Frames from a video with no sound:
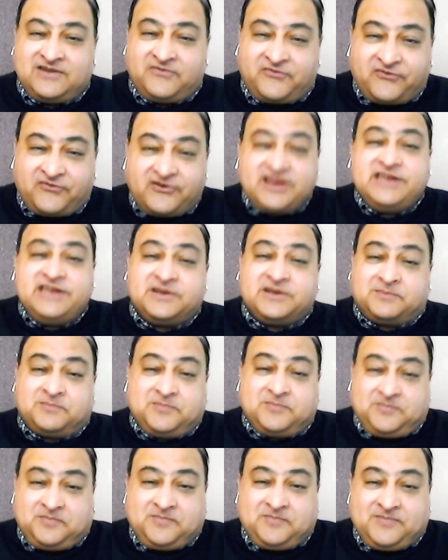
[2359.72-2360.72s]
and
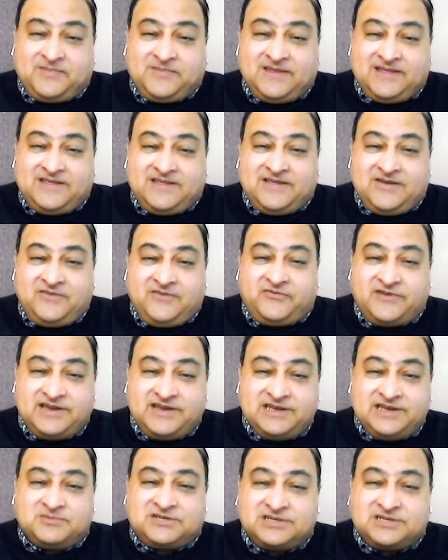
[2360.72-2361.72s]
freedom
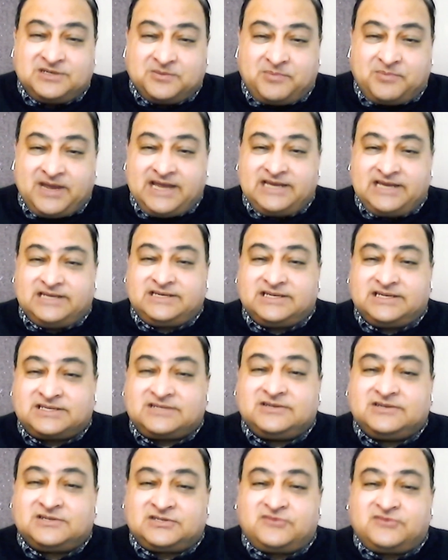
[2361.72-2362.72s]
to debate,
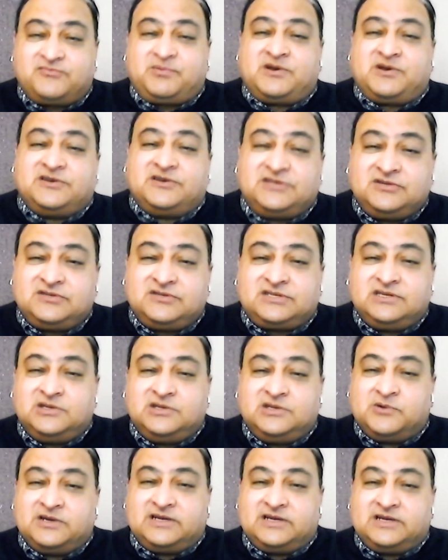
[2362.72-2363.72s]
discuss, produce
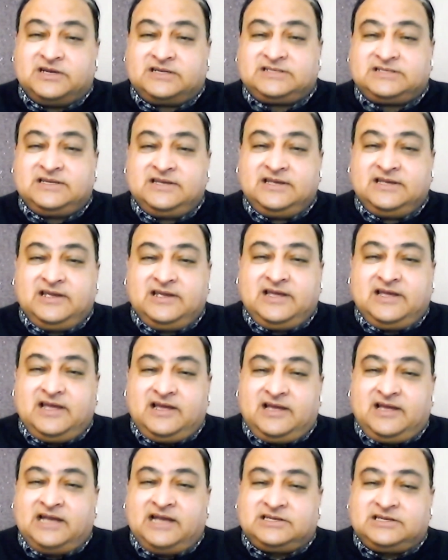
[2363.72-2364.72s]
new works.
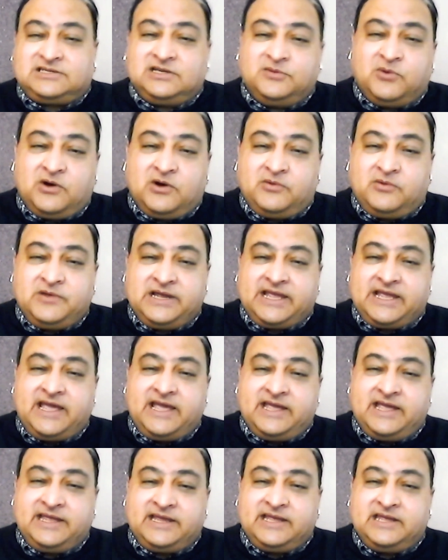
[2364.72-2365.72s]
Actually, what we're
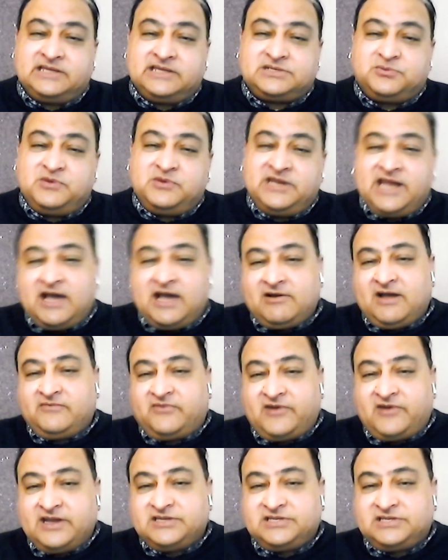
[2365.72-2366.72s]
getting is we now have
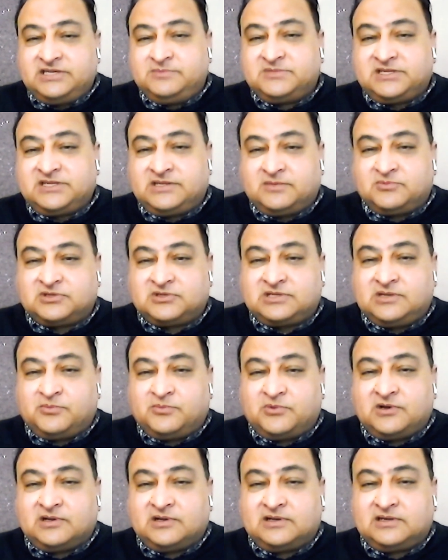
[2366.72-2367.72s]
regimes in the Muslim
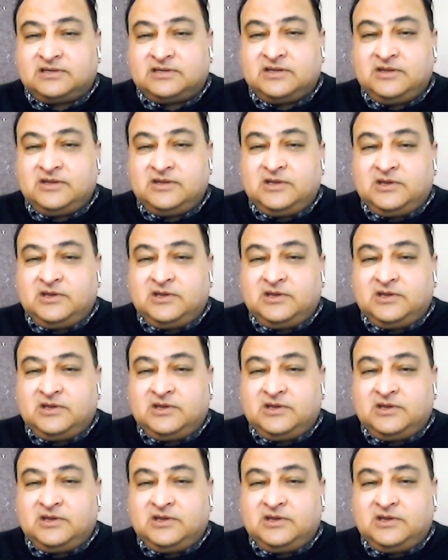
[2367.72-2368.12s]
world